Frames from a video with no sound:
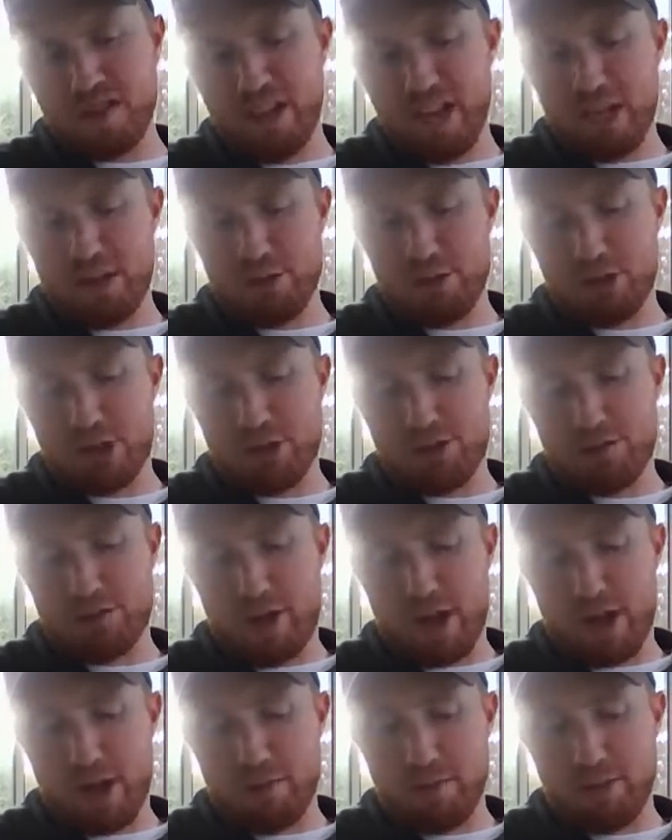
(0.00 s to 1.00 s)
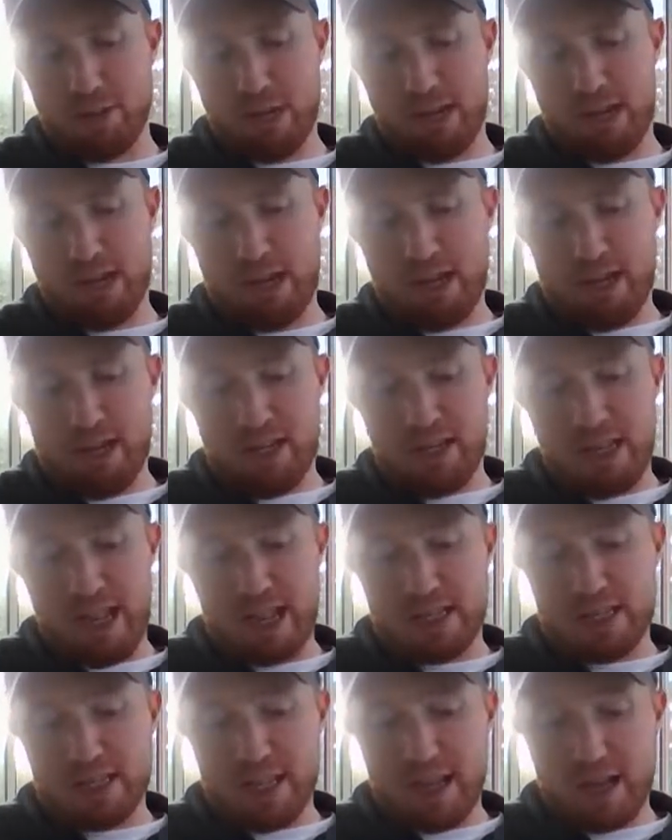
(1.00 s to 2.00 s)
Angels got the Rams.
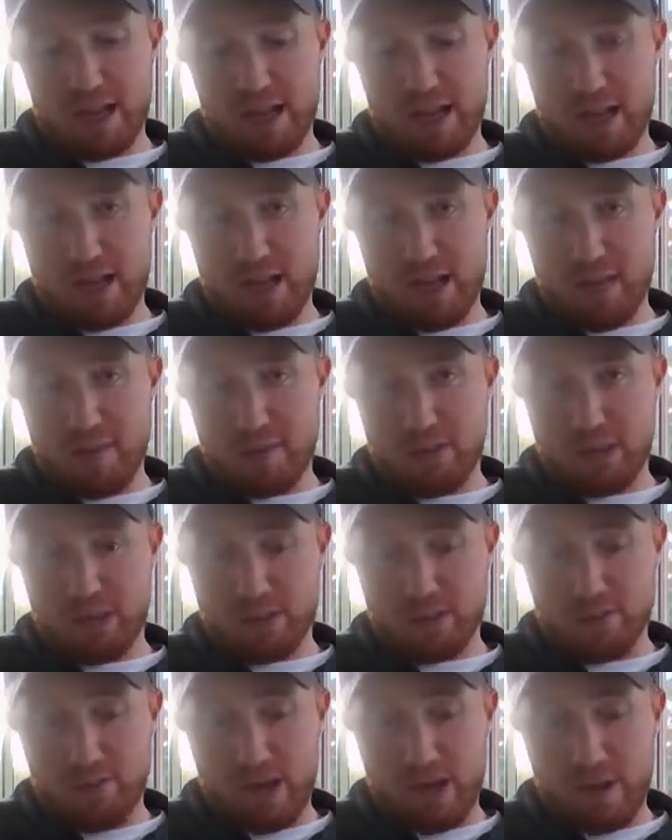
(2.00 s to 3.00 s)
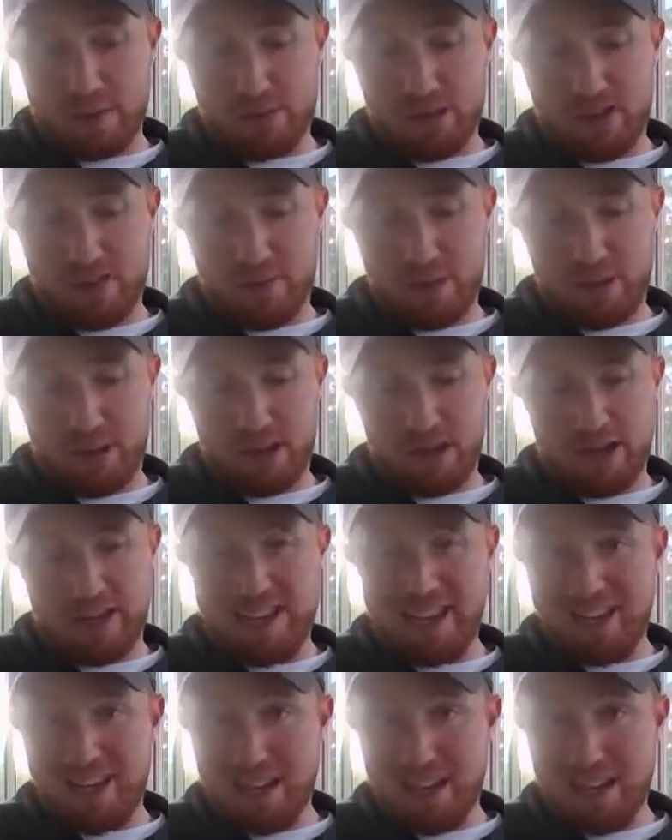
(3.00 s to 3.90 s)
Last 9 games that the Rams have played